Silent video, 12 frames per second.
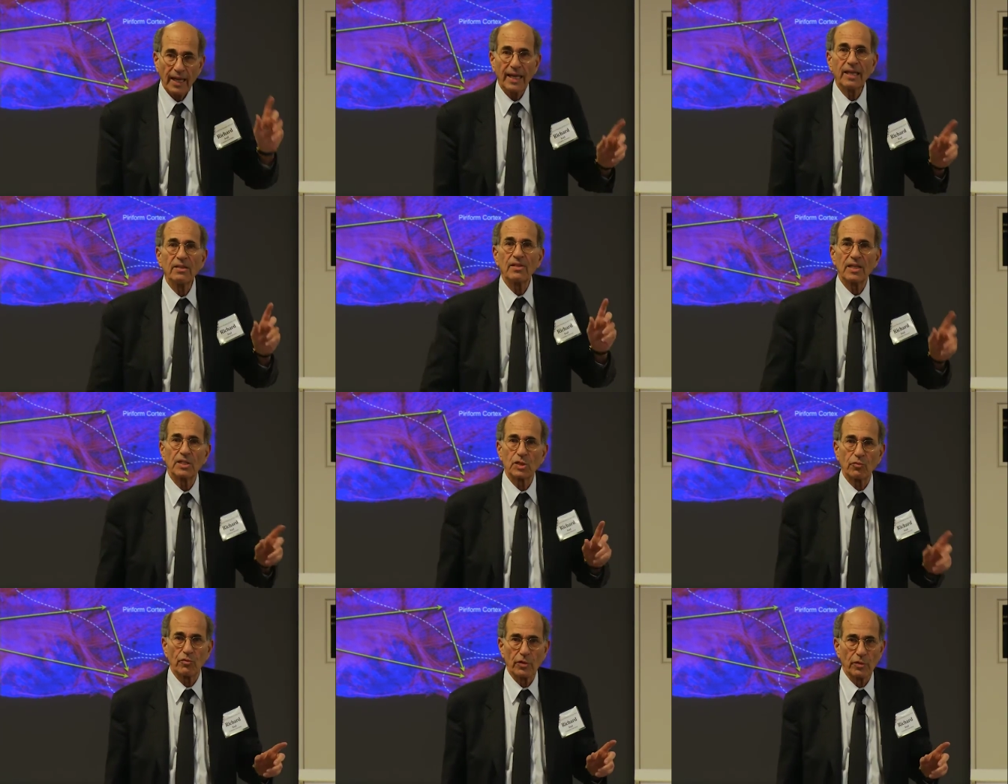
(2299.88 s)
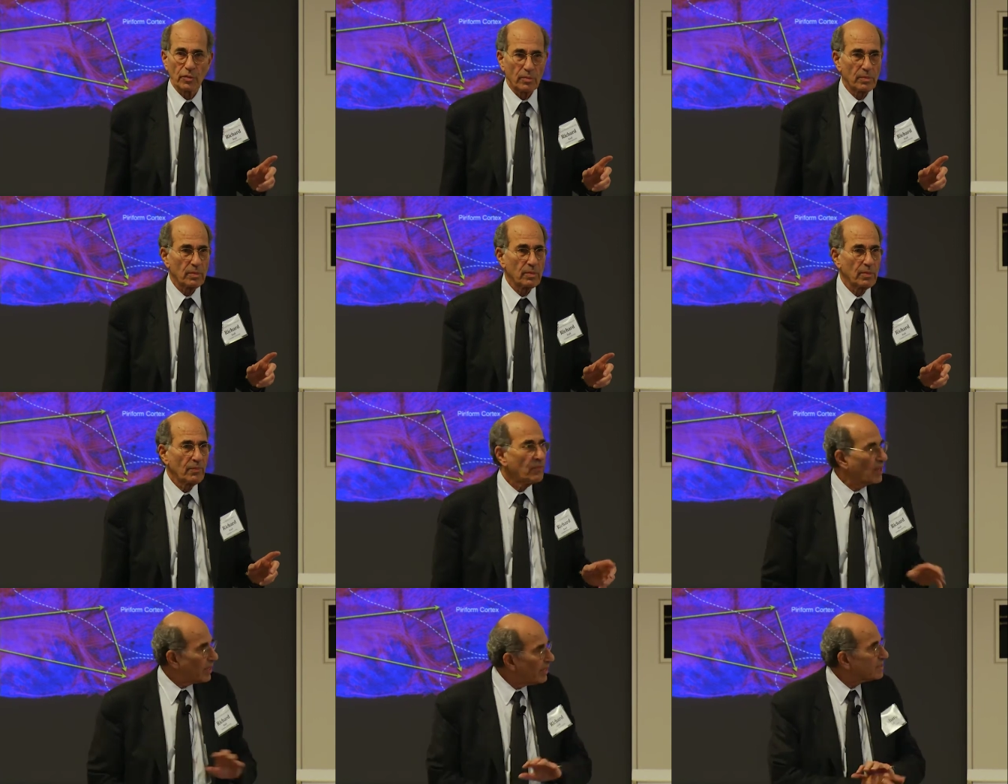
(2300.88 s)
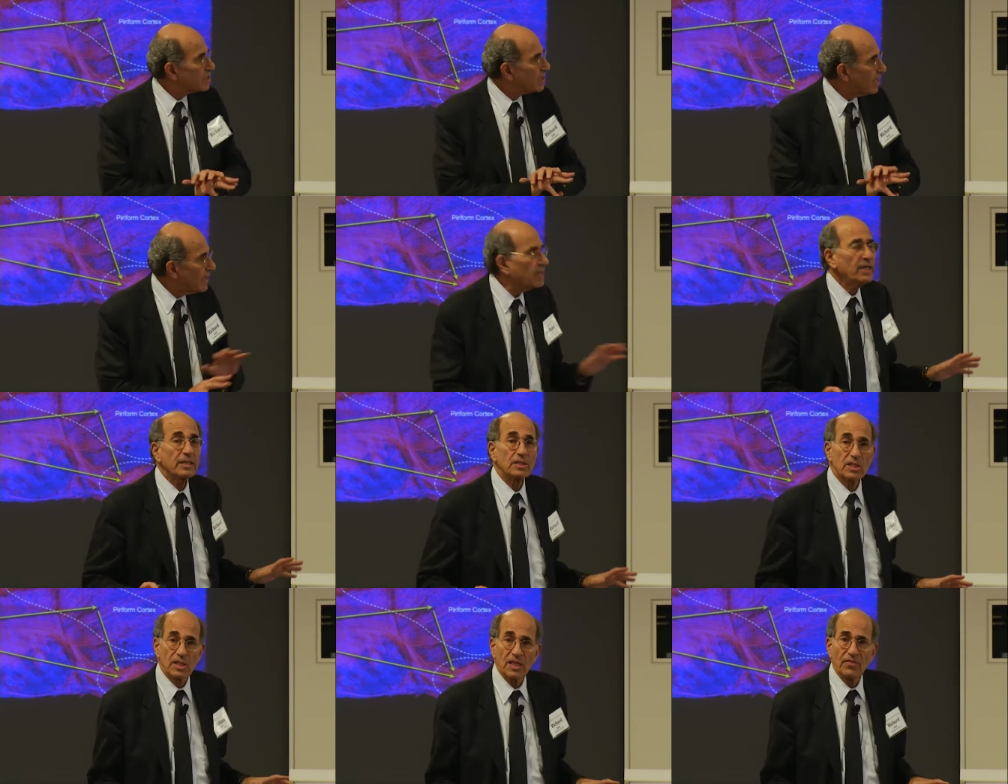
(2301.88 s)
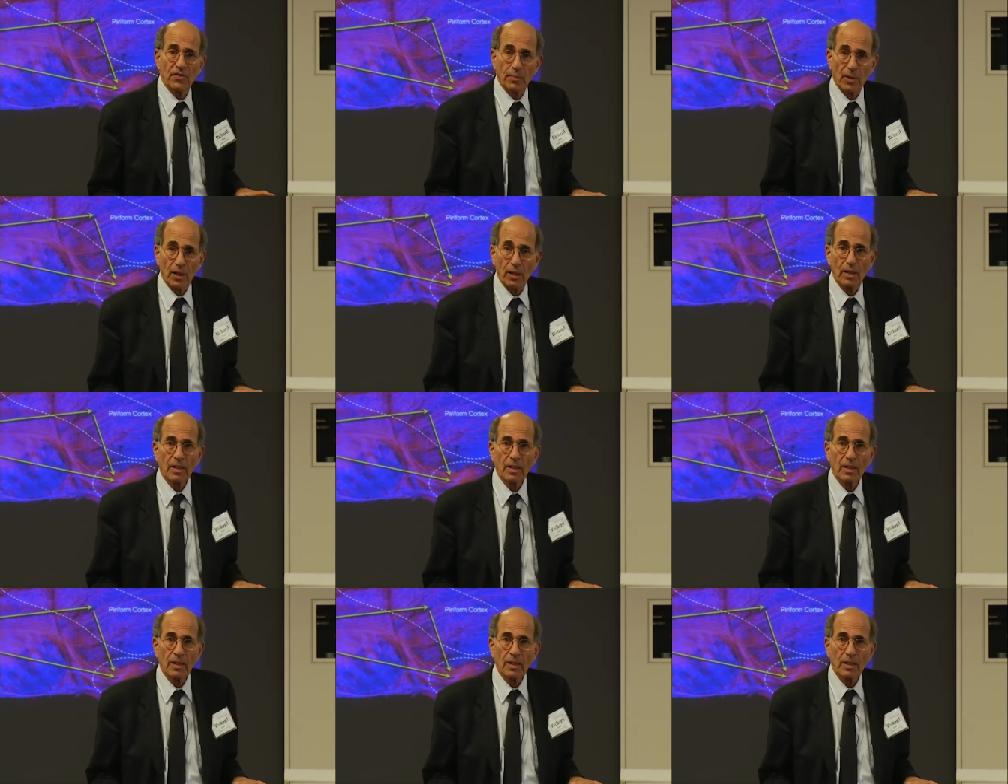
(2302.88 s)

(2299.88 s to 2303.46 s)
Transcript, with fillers: in this room, it's inconceivable